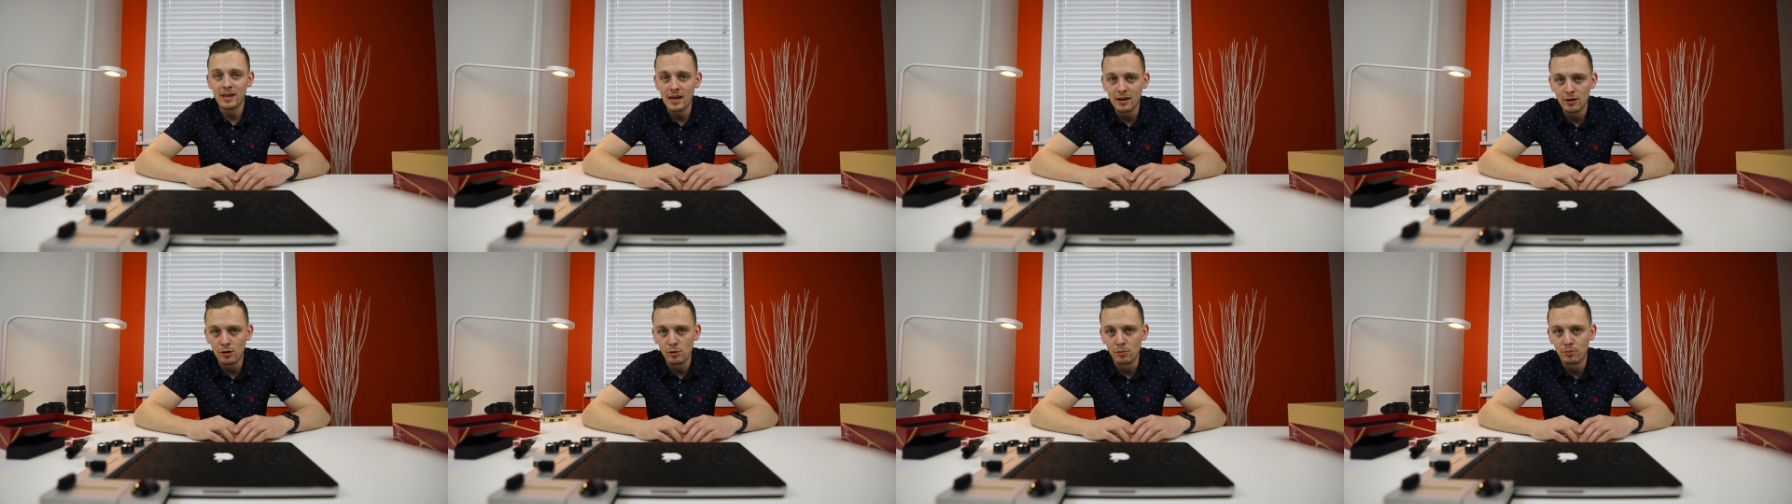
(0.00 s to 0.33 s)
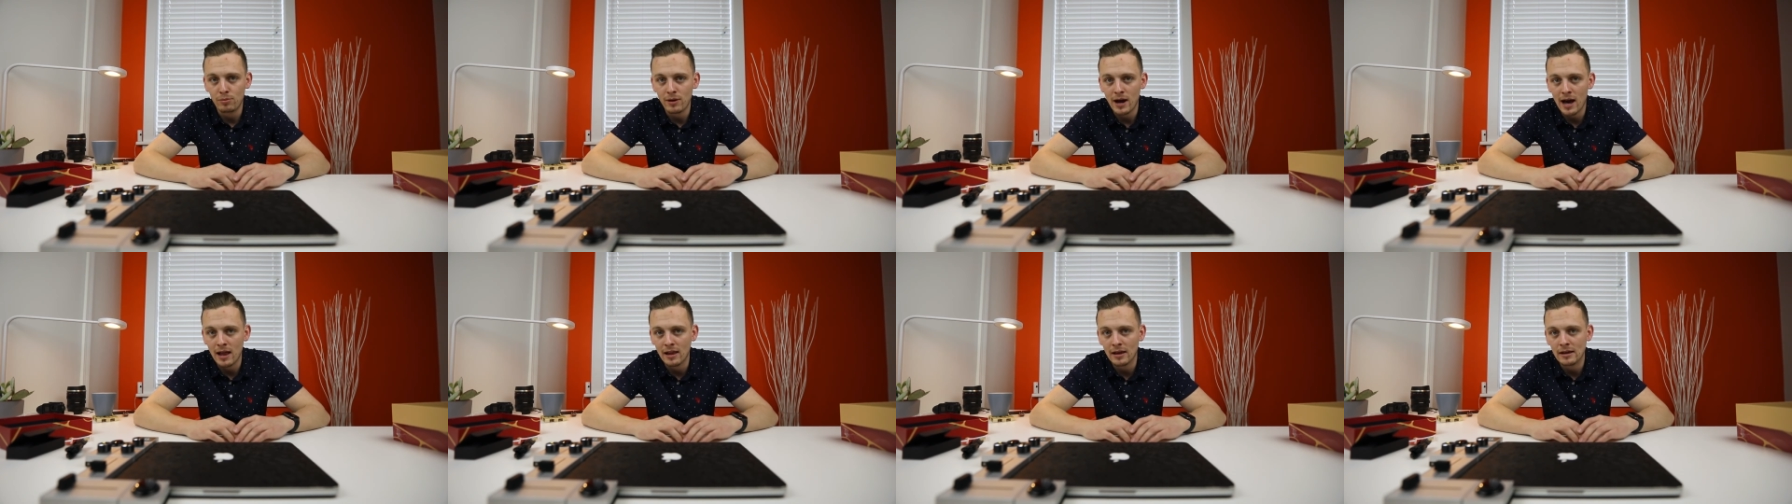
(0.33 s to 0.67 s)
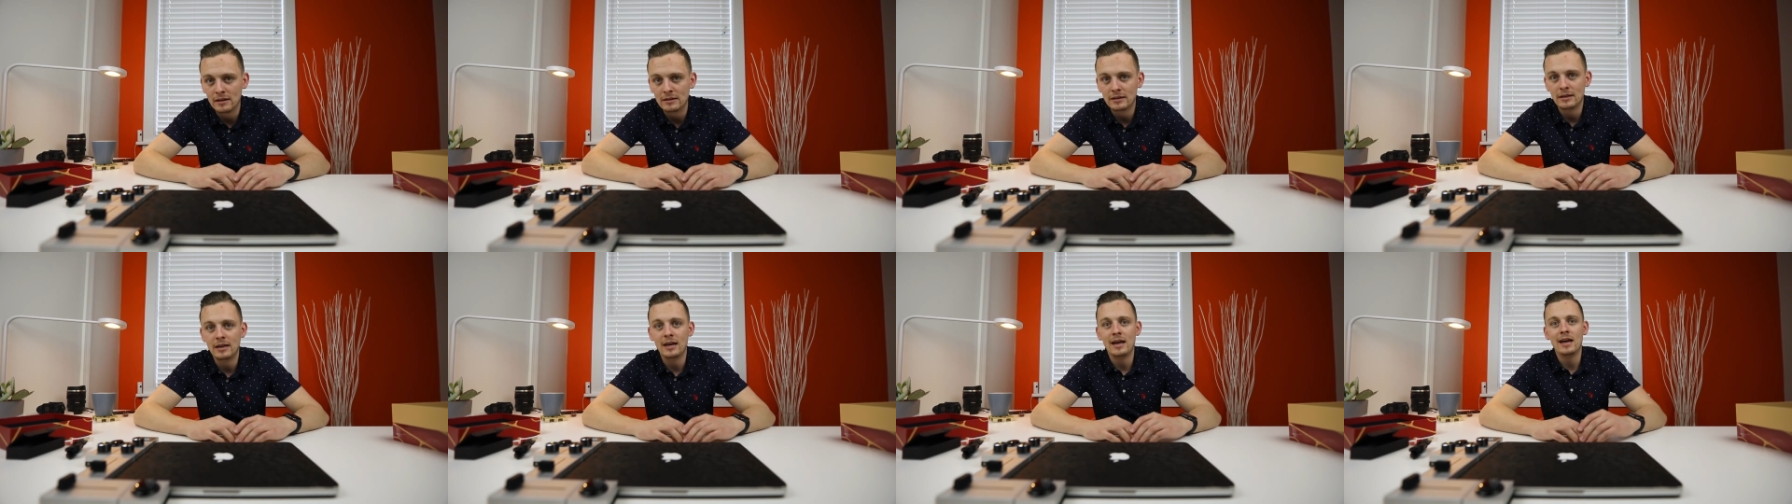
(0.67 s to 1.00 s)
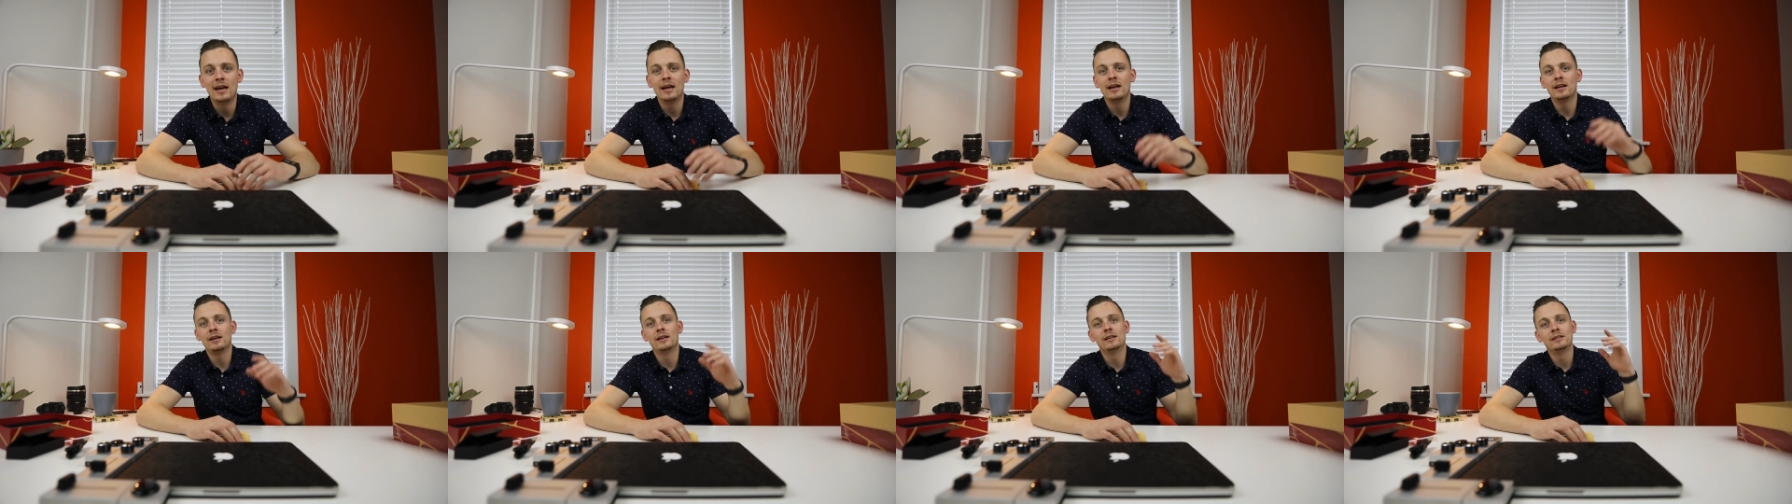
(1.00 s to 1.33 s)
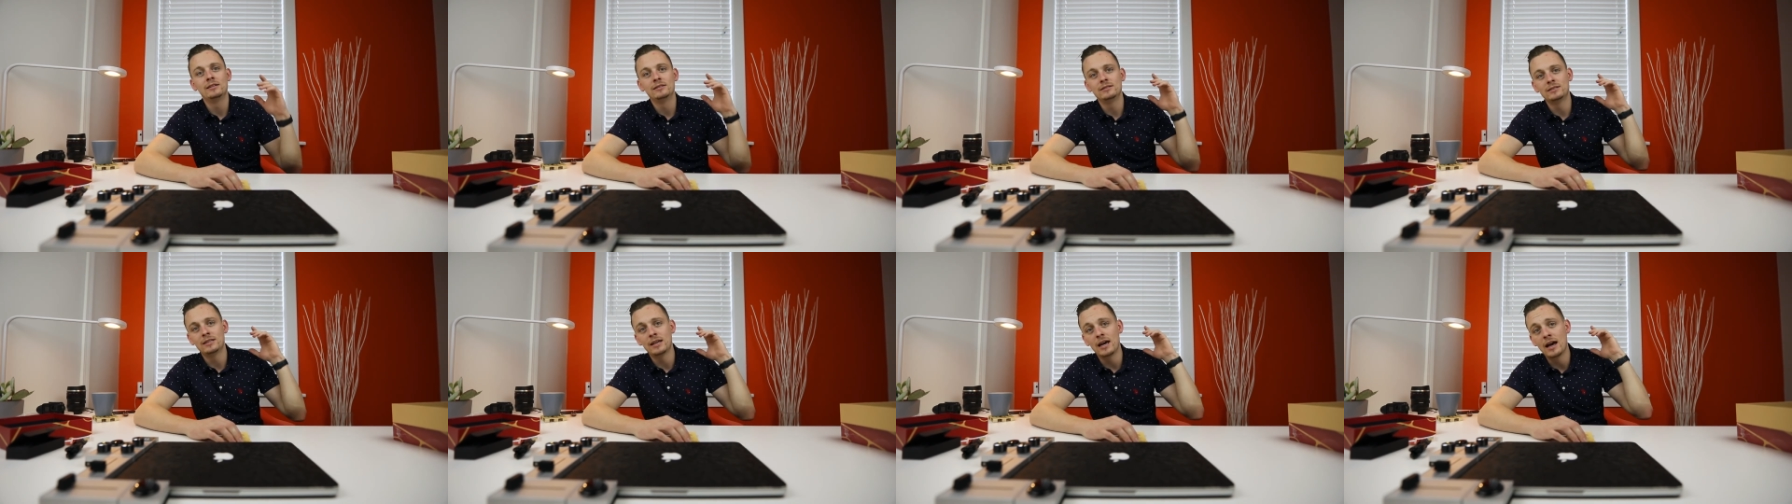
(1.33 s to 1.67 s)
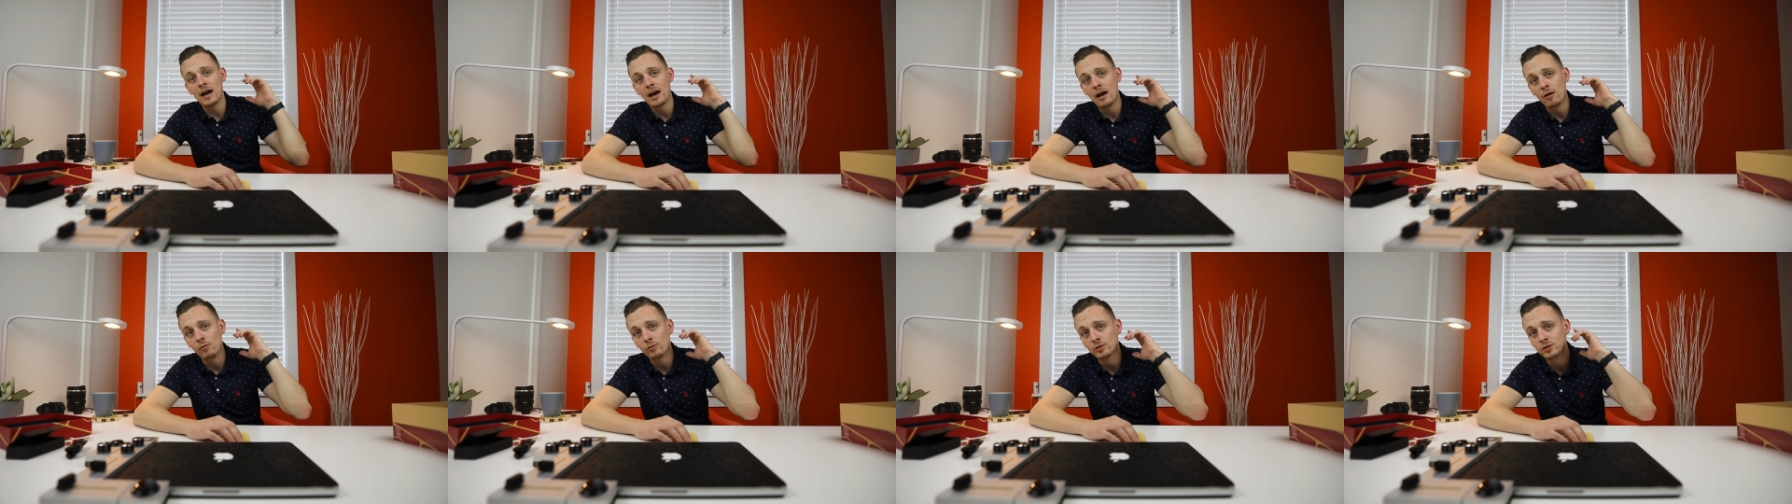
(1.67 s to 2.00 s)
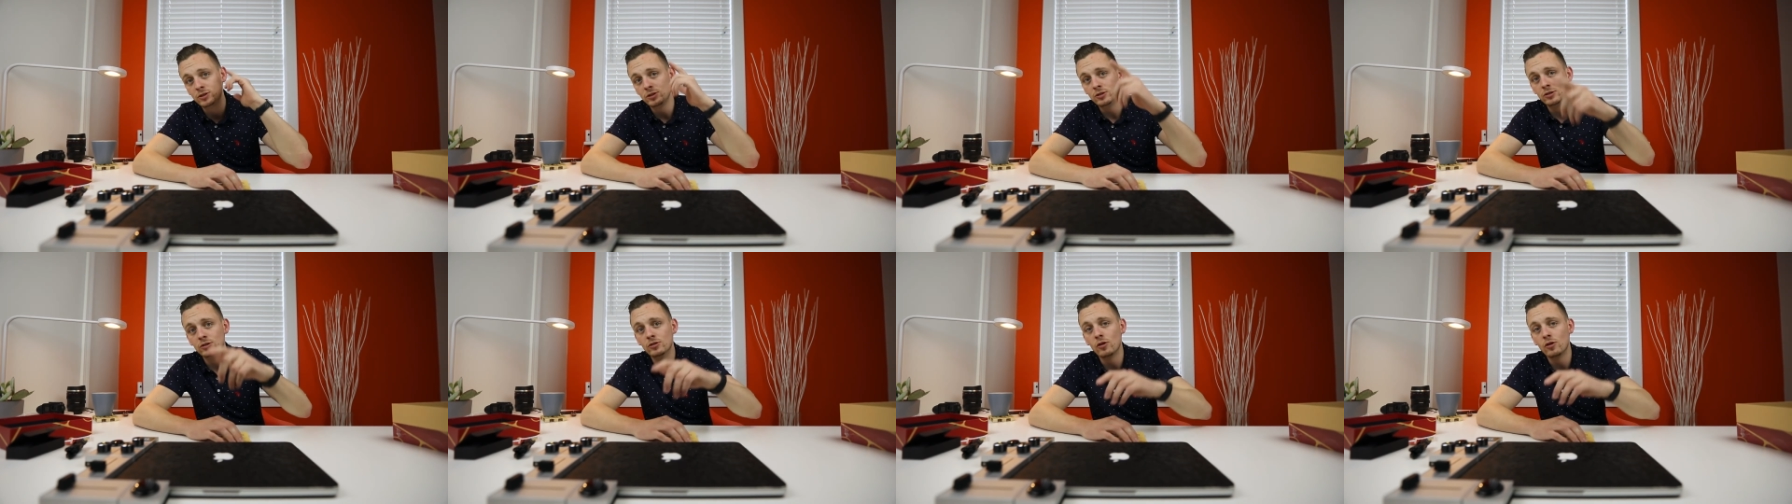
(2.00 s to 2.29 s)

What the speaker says: Thank you, Palette, and we'll see